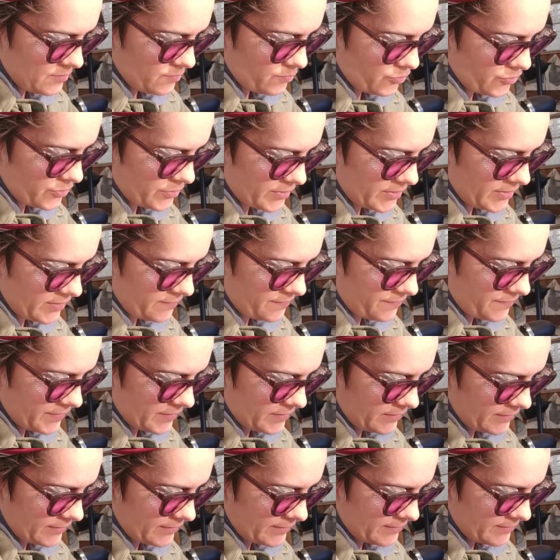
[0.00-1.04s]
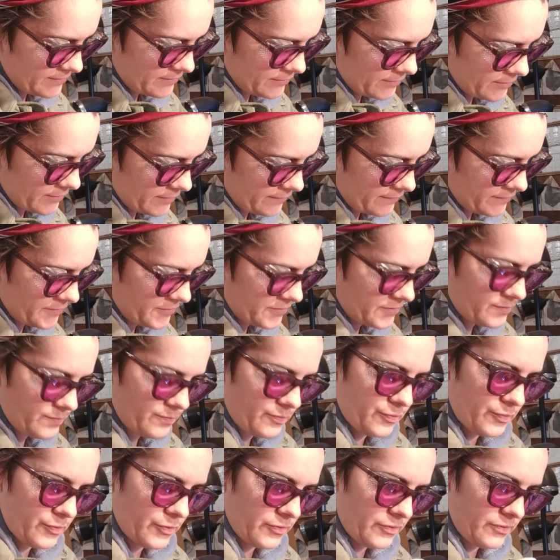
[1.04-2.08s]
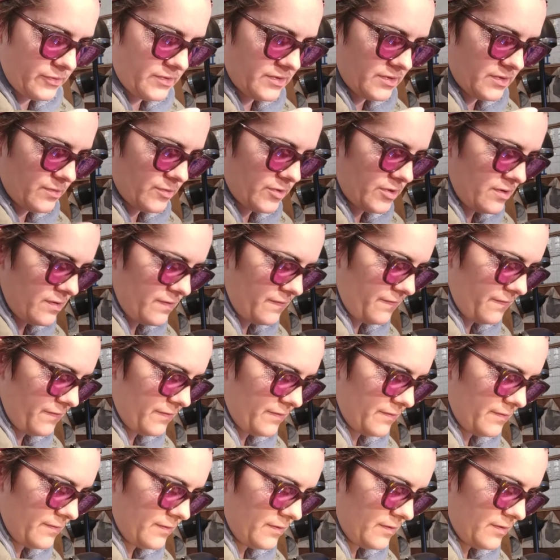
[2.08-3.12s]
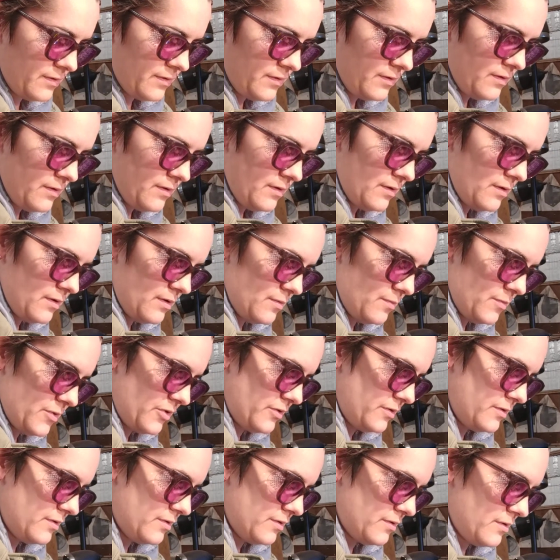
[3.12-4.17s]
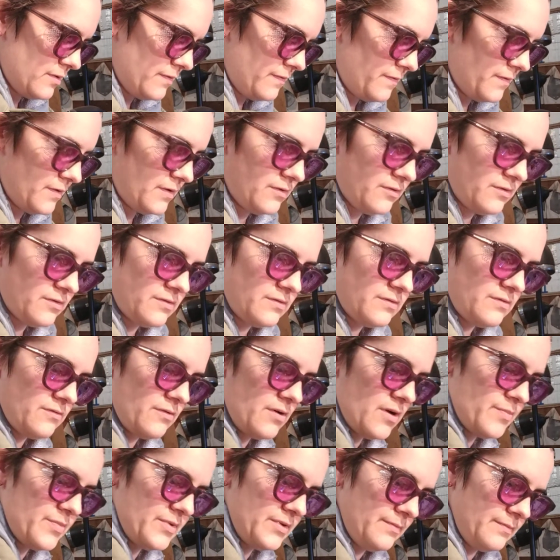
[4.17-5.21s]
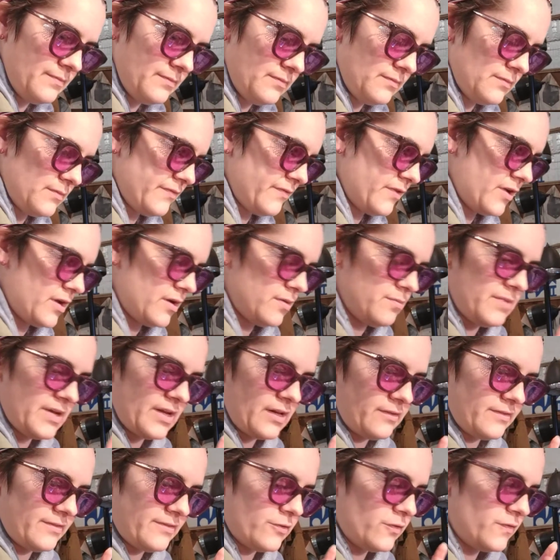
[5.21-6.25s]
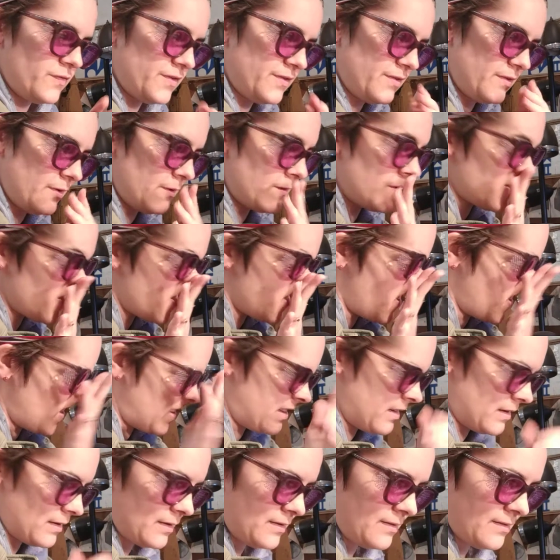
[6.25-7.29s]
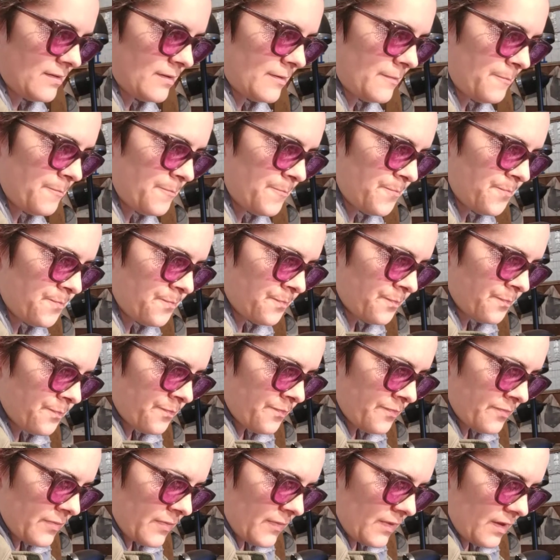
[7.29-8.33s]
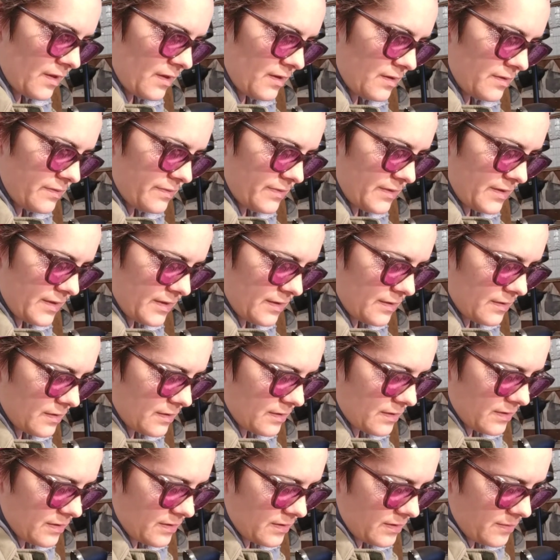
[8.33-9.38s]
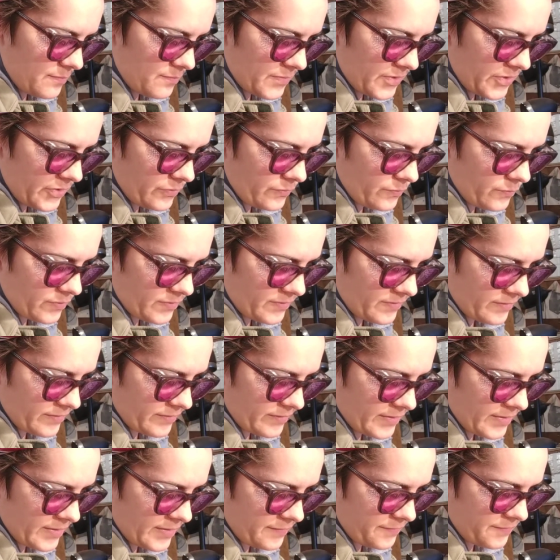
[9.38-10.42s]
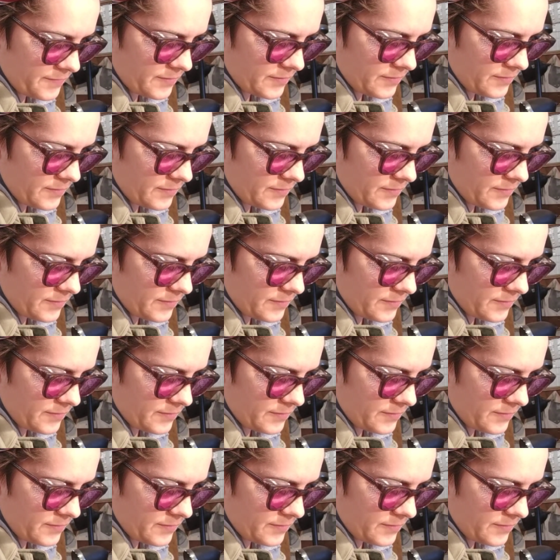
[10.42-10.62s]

pretty fiddly, so I've just pulled some off and melted off and just drop it. I've got a metal surface here, so that's nice. And then I melt what's left